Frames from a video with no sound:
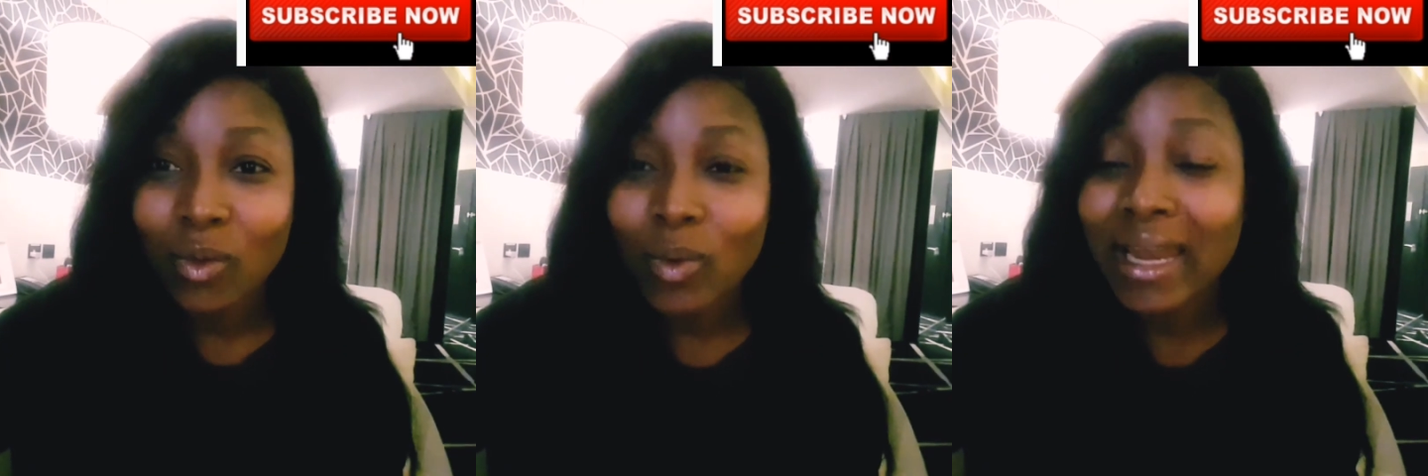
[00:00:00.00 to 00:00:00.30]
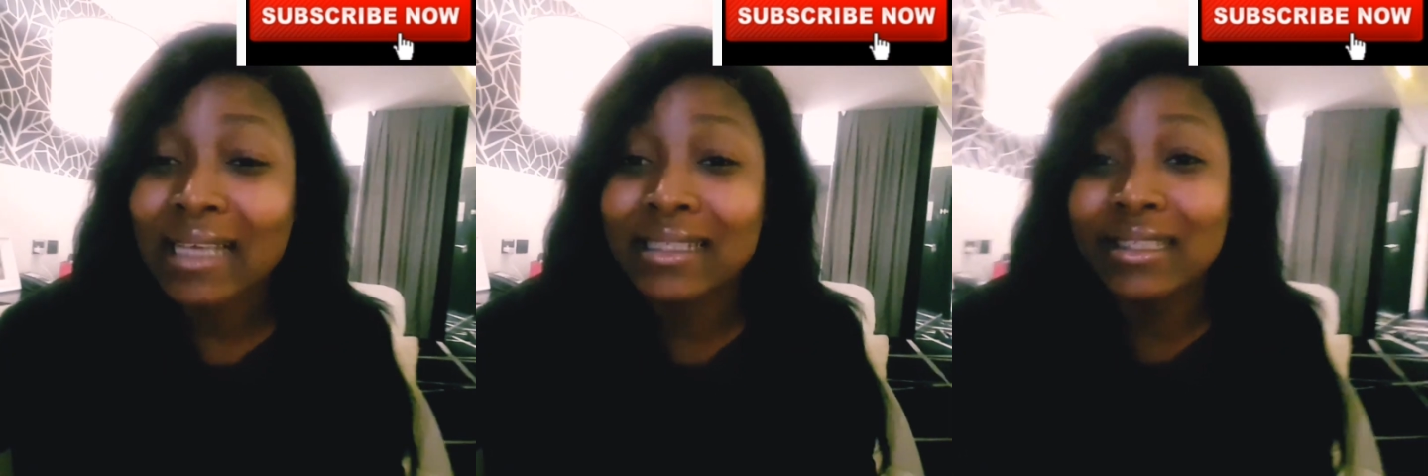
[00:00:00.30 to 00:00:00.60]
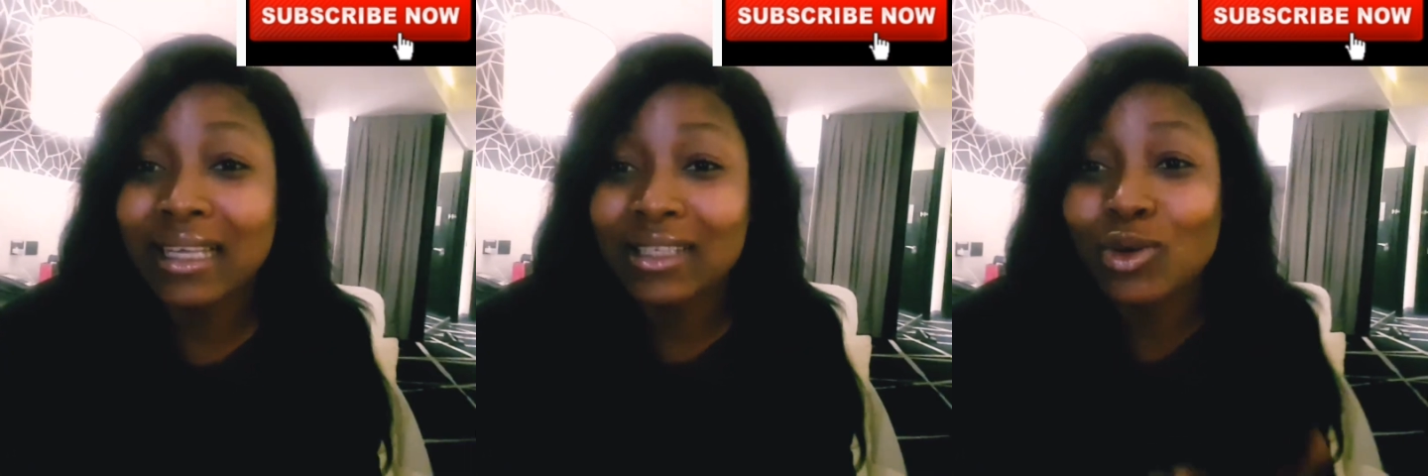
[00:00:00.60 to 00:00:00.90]
When I see
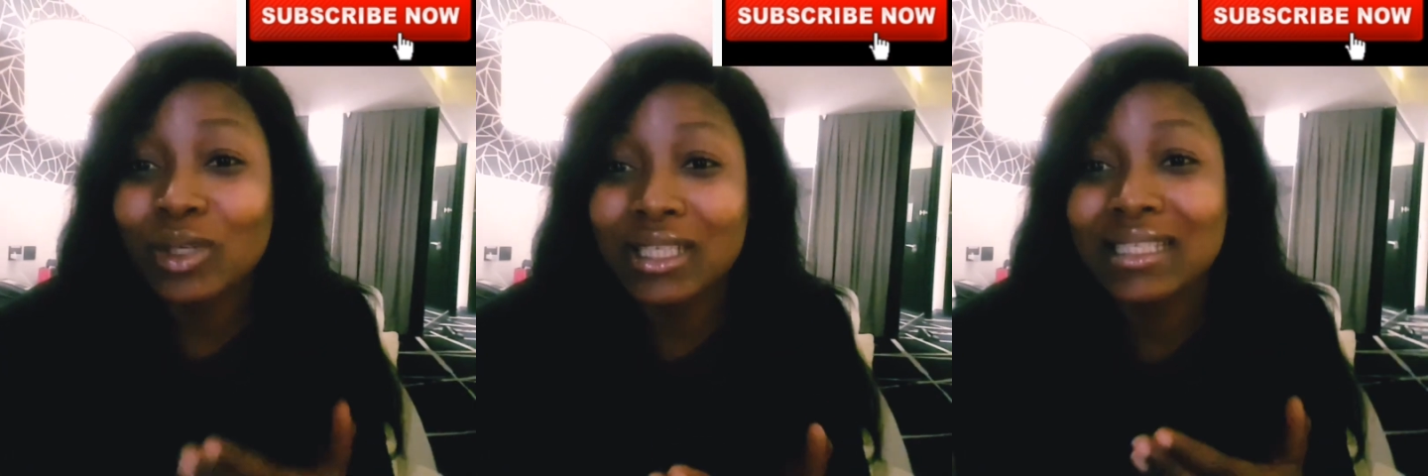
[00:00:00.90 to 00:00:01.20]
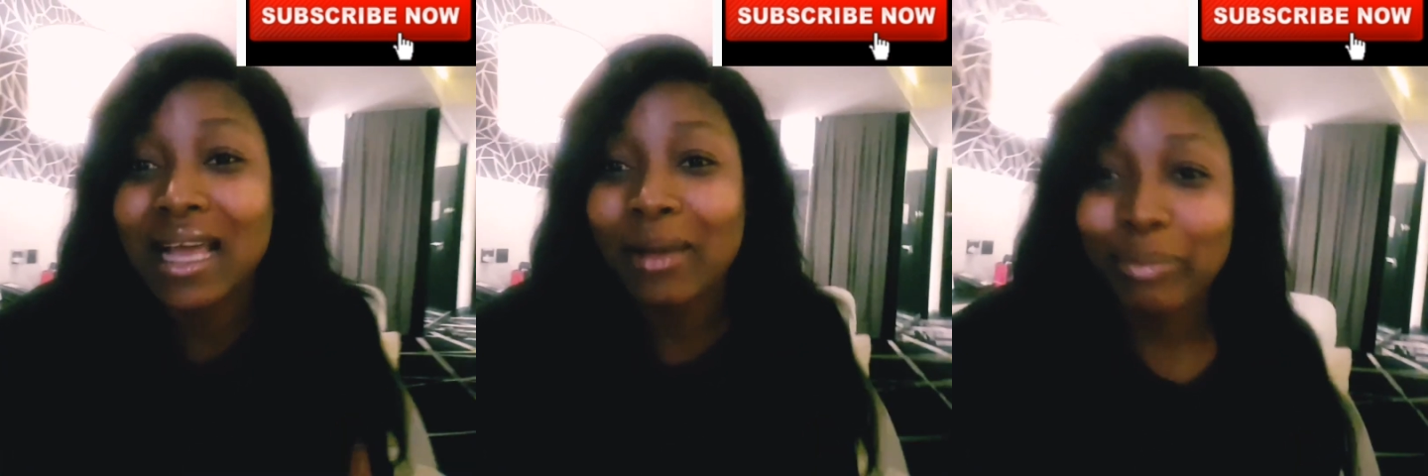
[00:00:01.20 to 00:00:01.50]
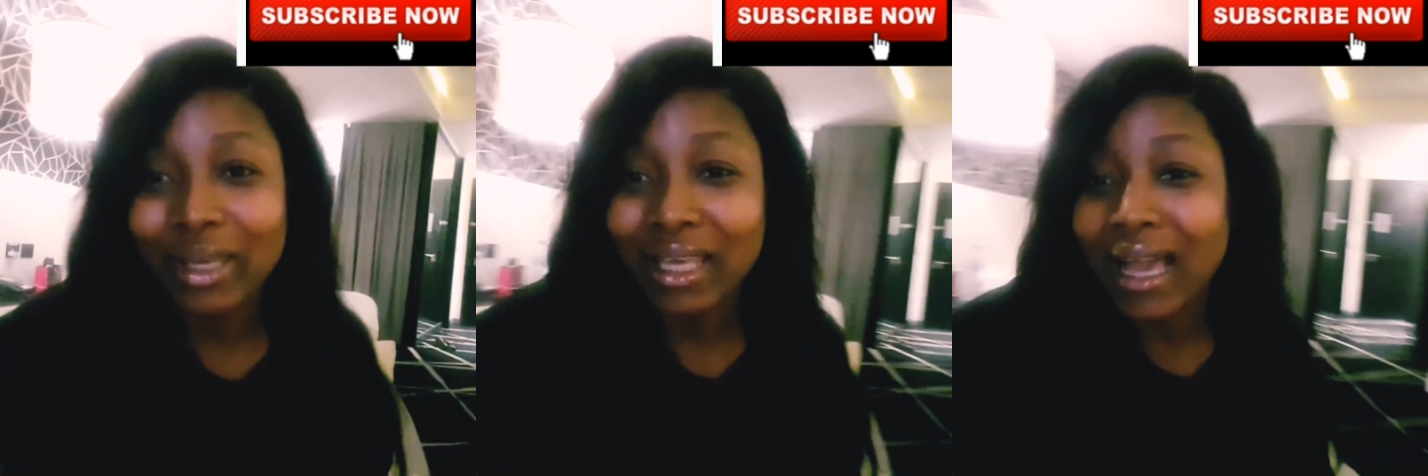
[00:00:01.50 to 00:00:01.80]
that someone is
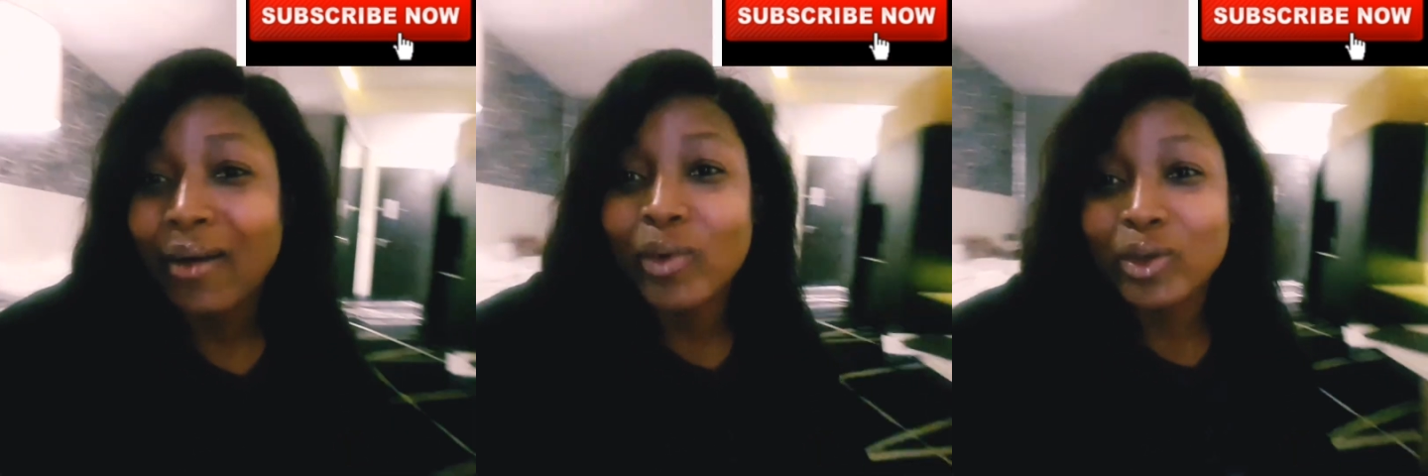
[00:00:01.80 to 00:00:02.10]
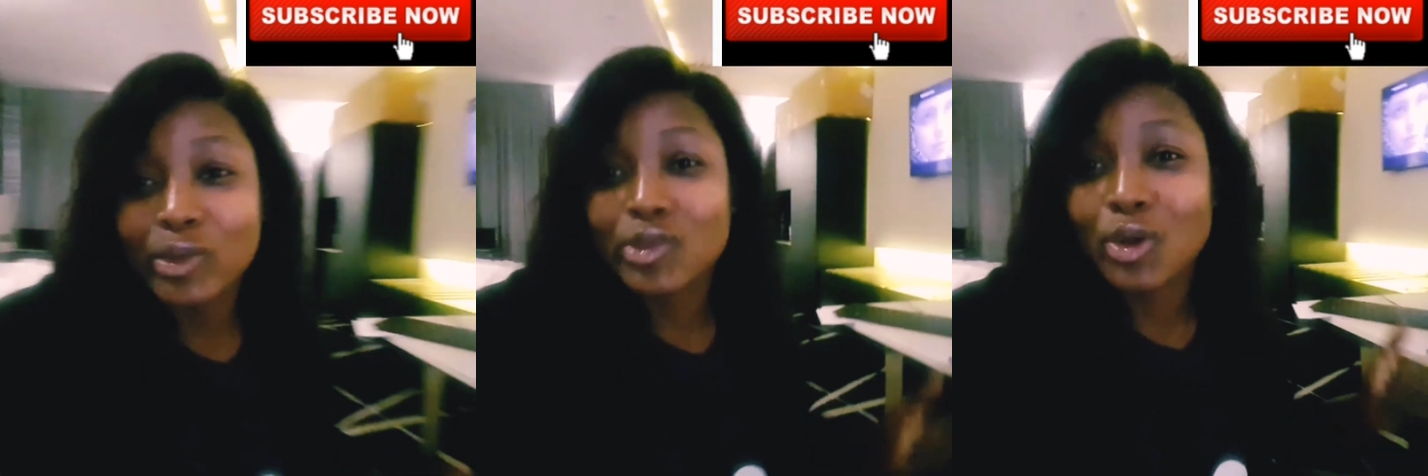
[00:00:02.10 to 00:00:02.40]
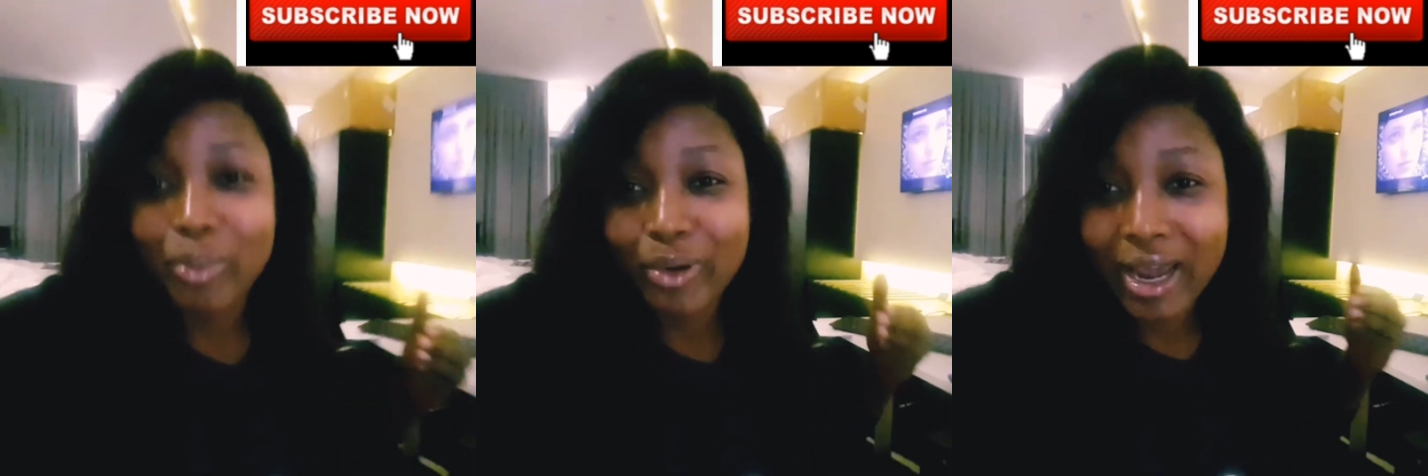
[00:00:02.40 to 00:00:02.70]
happy, I want to
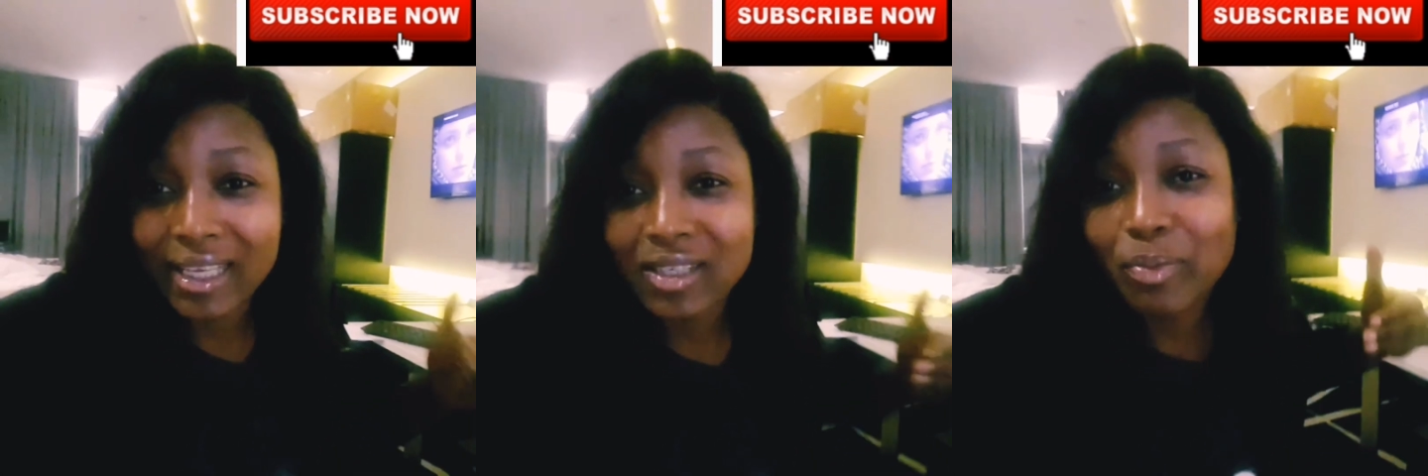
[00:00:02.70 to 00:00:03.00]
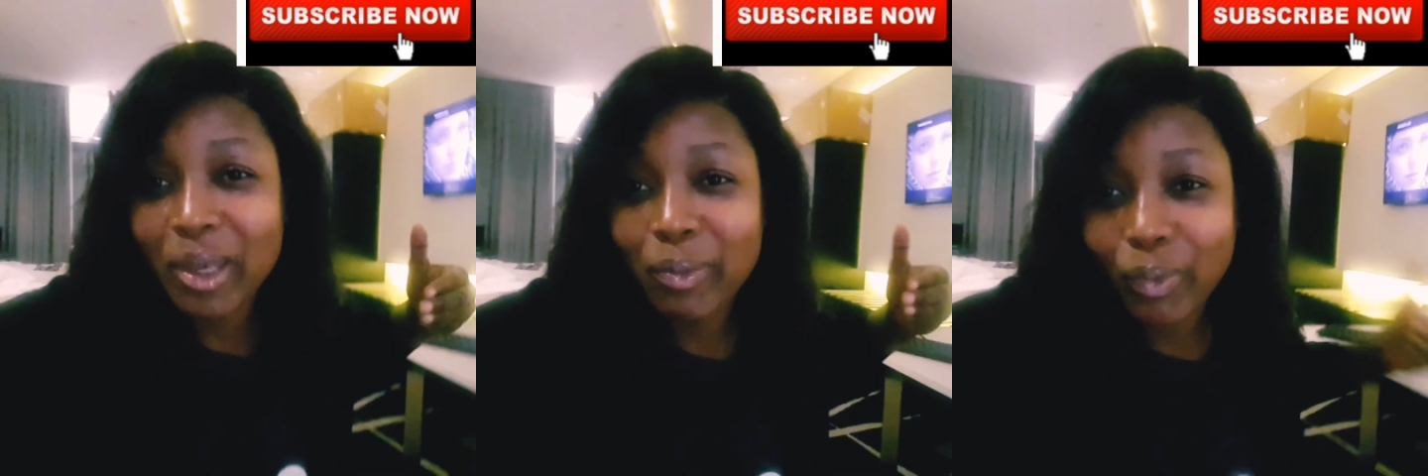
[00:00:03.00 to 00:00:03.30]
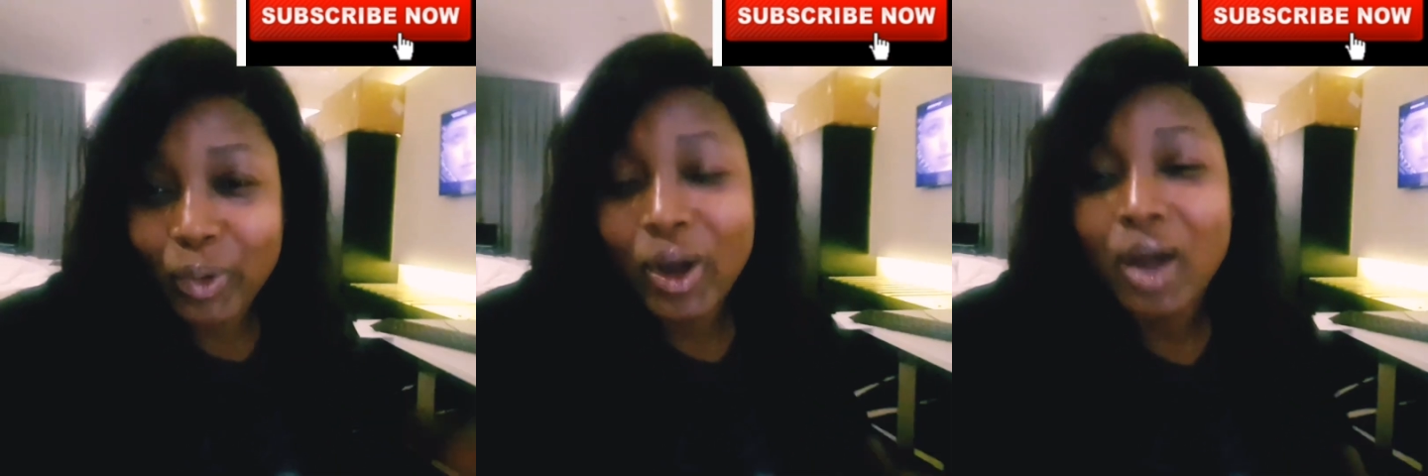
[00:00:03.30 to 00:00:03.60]
surprise people.